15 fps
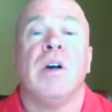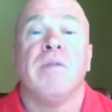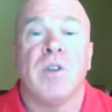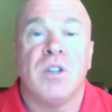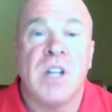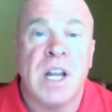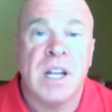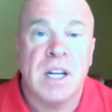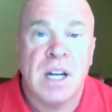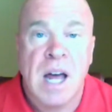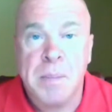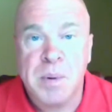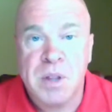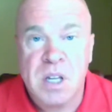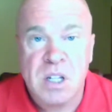for
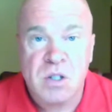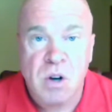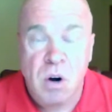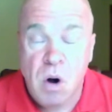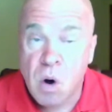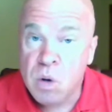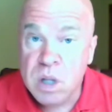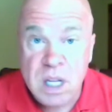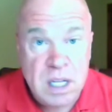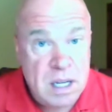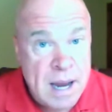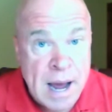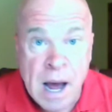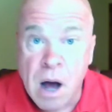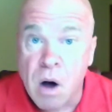tendinopathies are only
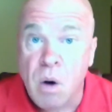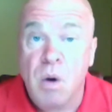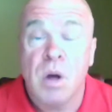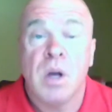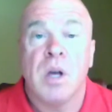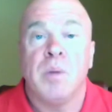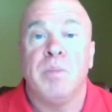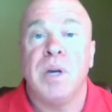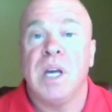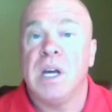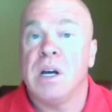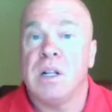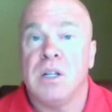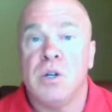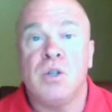now
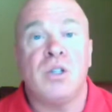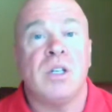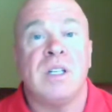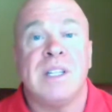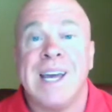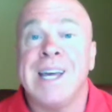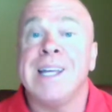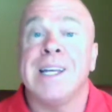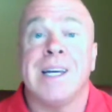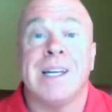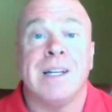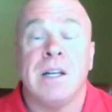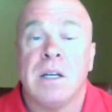being elucidated